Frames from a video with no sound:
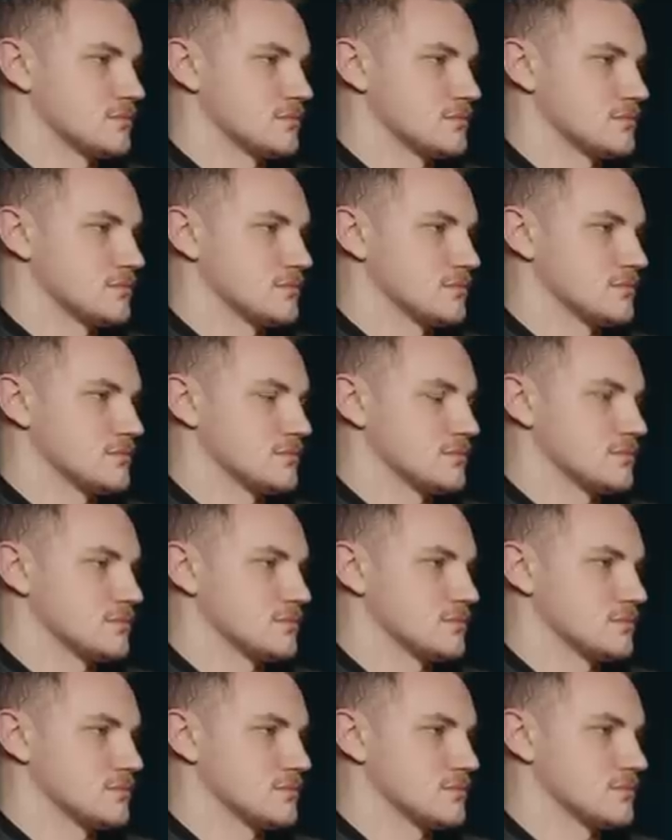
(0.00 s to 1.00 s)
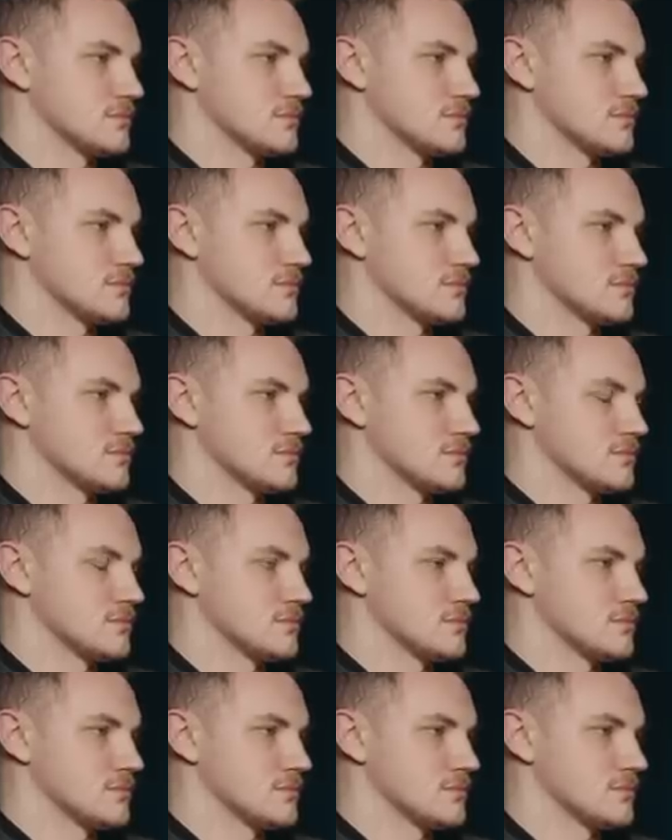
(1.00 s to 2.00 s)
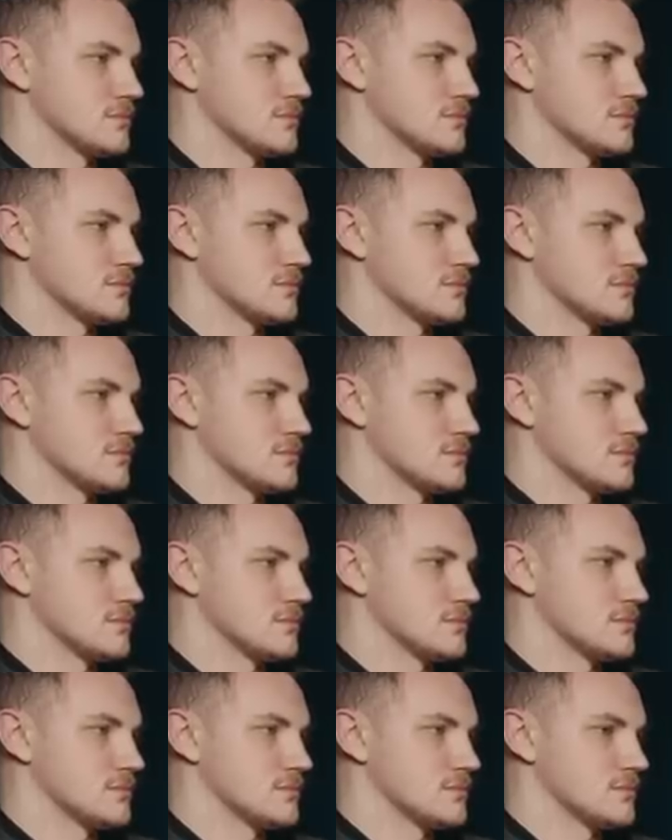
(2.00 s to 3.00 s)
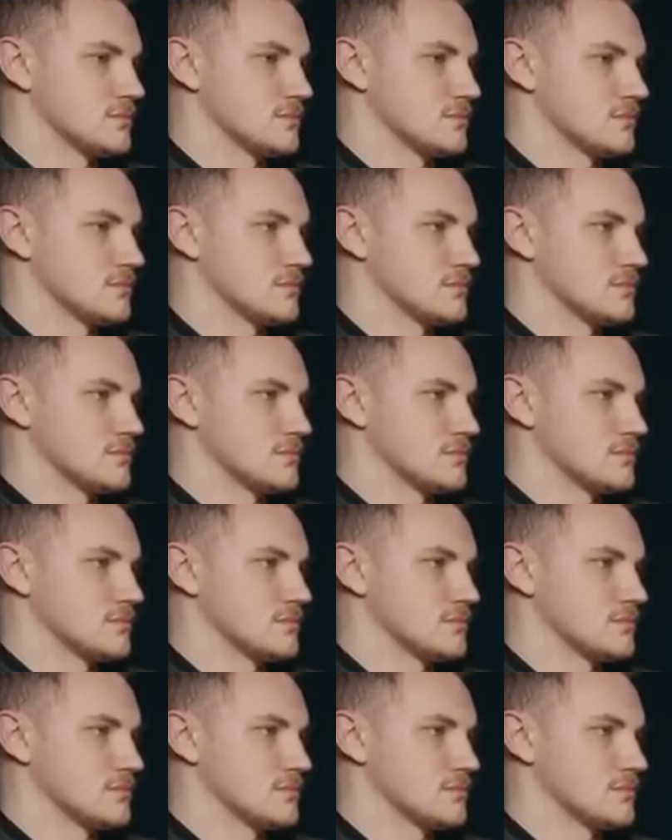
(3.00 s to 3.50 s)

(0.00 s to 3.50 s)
The person shown says nothing.